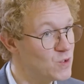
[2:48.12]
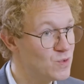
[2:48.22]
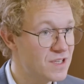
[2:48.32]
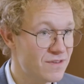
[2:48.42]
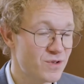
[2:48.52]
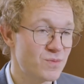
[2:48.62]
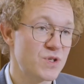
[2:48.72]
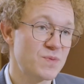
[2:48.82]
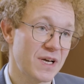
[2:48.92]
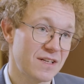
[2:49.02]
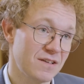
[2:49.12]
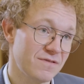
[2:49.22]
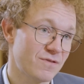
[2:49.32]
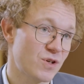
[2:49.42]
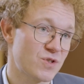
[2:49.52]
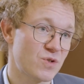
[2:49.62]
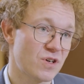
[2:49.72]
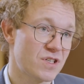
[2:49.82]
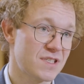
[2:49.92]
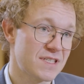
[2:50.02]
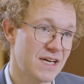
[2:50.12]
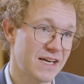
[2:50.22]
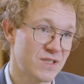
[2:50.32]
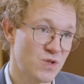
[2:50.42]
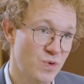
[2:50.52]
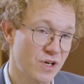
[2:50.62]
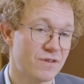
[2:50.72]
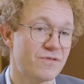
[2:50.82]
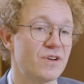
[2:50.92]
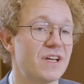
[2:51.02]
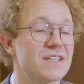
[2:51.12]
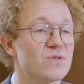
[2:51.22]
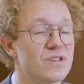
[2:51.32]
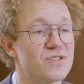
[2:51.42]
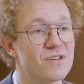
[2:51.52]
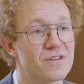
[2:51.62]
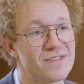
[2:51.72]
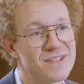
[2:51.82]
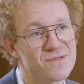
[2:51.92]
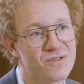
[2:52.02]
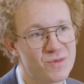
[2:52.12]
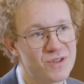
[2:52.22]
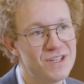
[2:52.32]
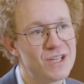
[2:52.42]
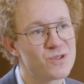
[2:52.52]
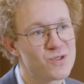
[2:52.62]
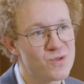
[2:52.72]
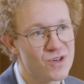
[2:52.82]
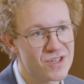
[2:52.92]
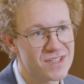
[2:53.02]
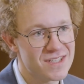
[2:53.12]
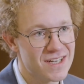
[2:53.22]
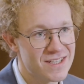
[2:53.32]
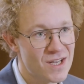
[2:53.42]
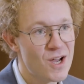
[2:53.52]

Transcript: two different perspectives. Construction sites, we offer an extra service. From the deconstruction site.